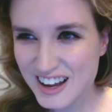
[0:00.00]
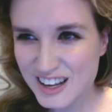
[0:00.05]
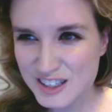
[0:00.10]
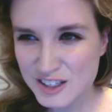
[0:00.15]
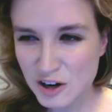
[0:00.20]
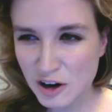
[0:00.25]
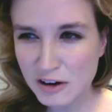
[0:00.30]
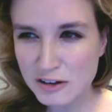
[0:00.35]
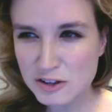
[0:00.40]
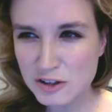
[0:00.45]

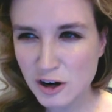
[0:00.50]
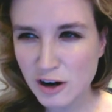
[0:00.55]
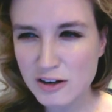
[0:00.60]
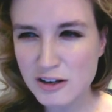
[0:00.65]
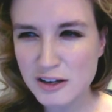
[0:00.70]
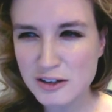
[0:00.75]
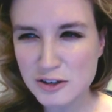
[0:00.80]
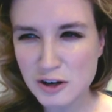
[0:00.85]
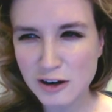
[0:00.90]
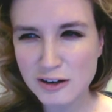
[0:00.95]
It
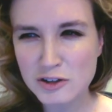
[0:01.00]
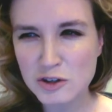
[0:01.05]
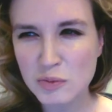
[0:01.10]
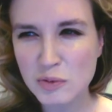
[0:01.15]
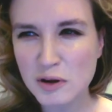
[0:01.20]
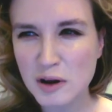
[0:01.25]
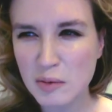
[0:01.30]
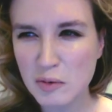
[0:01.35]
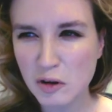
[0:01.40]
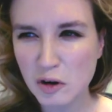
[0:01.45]
starts to
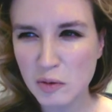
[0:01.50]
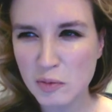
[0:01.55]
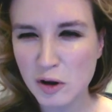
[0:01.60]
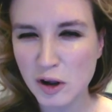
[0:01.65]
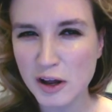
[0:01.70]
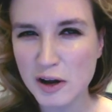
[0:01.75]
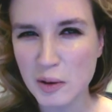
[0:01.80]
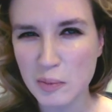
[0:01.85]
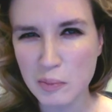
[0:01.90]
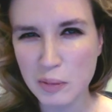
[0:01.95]
become a little bit
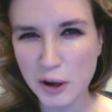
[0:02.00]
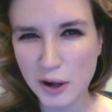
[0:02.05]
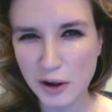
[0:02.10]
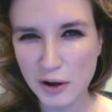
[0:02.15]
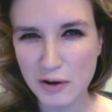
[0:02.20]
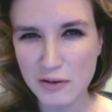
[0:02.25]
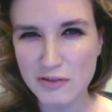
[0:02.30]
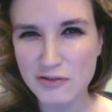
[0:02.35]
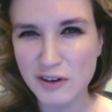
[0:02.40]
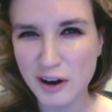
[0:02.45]
like a
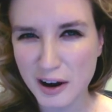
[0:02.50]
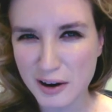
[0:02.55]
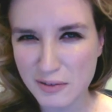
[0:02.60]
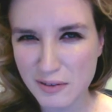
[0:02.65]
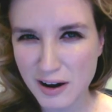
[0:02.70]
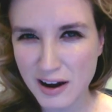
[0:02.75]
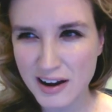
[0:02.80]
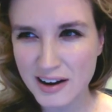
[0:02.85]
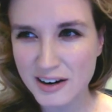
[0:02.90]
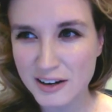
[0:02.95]
pillow fight,
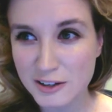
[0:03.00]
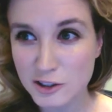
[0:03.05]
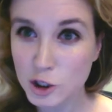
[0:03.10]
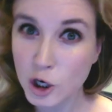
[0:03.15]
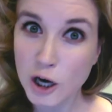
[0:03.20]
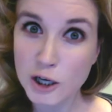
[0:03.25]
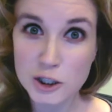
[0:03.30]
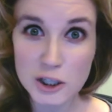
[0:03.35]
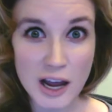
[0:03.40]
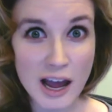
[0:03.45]
right? And
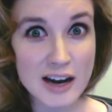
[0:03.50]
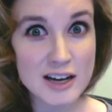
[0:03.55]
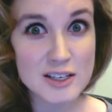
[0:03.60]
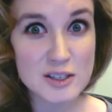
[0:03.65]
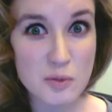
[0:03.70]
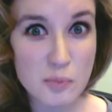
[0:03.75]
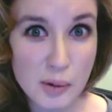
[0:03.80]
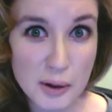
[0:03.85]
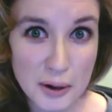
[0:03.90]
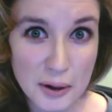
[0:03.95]
Josh Gad is
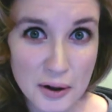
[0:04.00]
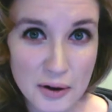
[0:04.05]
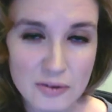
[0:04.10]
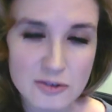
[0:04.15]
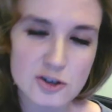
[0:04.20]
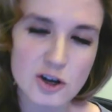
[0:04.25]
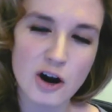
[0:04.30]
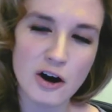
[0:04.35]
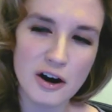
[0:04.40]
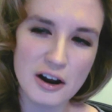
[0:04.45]
the pillow.
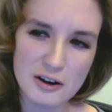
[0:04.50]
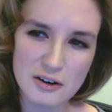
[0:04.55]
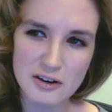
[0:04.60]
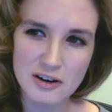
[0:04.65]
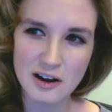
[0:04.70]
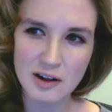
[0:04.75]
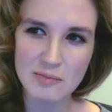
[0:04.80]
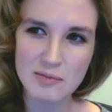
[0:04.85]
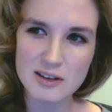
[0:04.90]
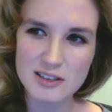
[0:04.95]
Sorry, I couldn't
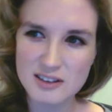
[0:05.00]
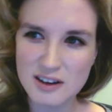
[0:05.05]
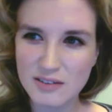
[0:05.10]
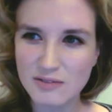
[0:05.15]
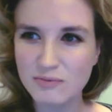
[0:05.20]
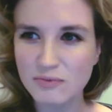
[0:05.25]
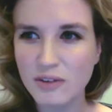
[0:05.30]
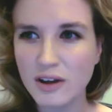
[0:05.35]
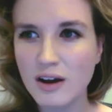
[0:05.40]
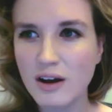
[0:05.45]
help myself.
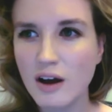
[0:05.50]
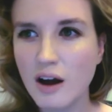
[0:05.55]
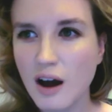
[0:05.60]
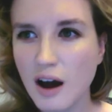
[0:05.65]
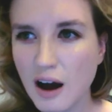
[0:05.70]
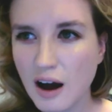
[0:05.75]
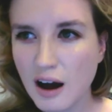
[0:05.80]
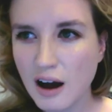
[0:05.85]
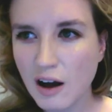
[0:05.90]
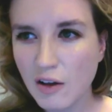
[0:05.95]

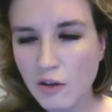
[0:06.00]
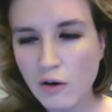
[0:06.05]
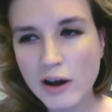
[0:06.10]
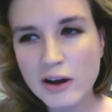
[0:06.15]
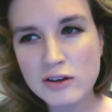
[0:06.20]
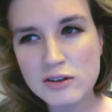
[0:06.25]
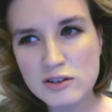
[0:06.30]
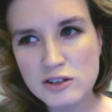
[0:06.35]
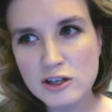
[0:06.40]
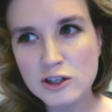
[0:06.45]
Although I
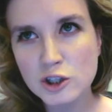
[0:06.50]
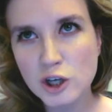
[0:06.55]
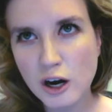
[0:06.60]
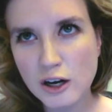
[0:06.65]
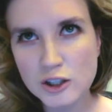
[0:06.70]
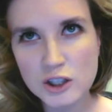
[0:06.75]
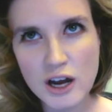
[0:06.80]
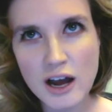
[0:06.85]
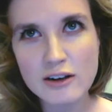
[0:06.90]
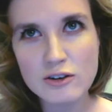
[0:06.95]
could see
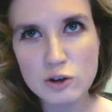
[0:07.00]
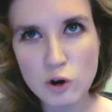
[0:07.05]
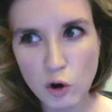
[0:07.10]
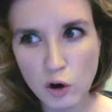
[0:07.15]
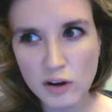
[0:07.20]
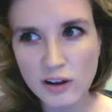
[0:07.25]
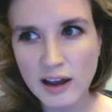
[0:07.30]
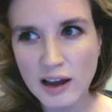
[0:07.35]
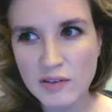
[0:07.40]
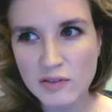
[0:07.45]
Josh Gad
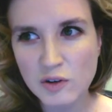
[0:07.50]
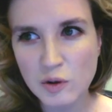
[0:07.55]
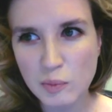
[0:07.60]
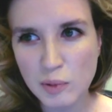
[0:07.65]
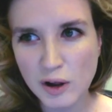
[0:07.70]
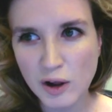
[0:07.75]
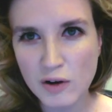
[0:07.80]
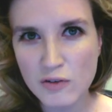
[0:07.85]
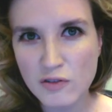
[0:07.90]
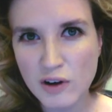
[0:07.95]
totally having a
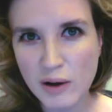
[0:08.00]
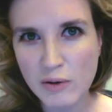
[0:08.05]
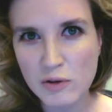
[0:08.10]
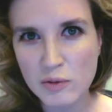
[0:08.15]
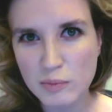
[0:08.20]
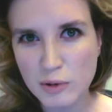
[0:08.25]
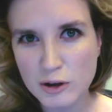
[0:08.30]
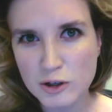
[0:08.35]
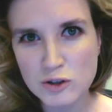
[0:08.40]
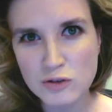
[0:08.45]
pillow fight with a
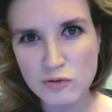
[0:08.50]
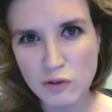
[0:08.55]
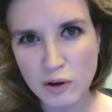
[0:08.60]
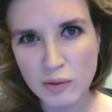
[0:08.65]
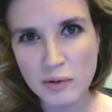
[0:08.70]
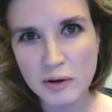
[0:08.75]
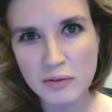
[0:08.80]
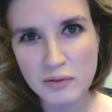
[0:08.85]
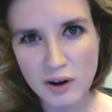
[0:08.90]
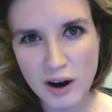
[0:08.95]
bunch of
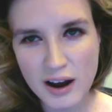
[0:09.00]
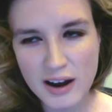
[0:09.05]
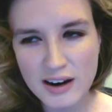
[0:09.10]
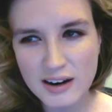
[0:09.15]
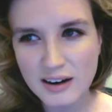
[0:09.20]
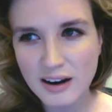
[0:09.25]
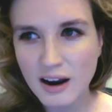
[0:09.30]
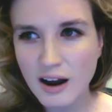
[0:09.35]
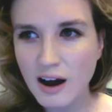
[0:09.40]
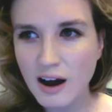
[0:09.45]
women, right?